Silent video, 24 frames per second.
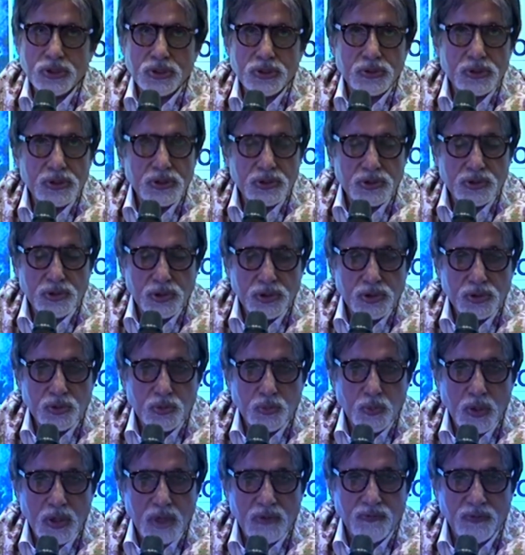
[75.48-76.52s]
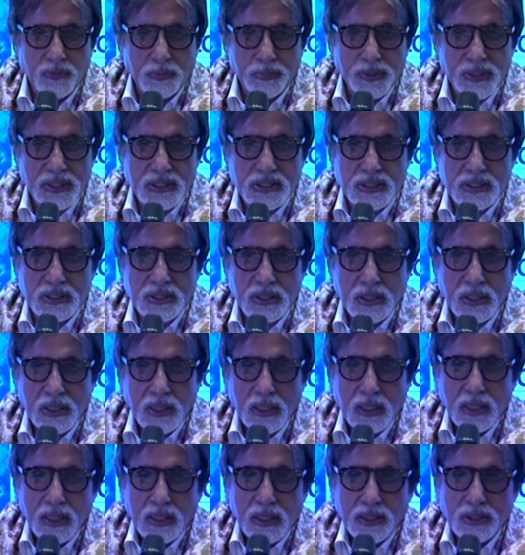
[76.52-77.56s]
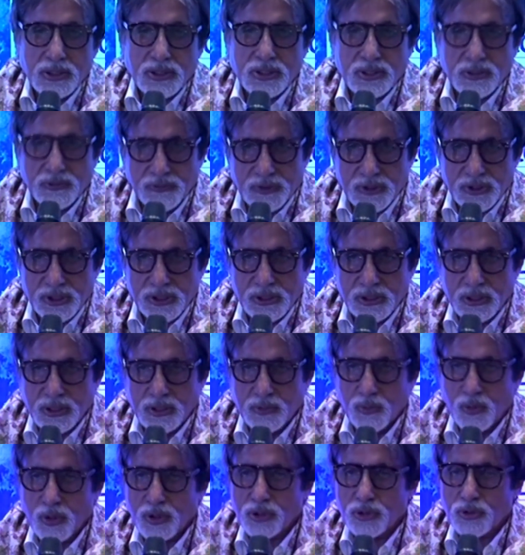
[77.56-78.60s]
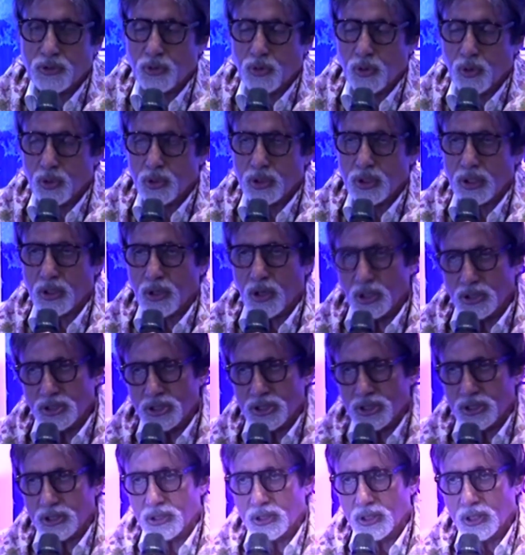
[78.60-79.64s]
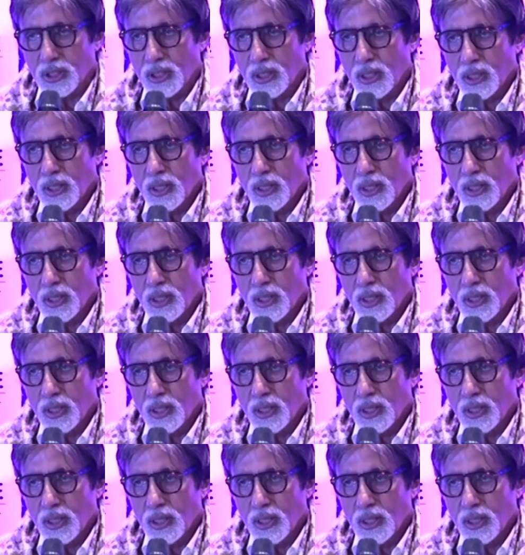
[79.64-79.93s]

which is going to work for peace is sufficient. He wanted to hold a concert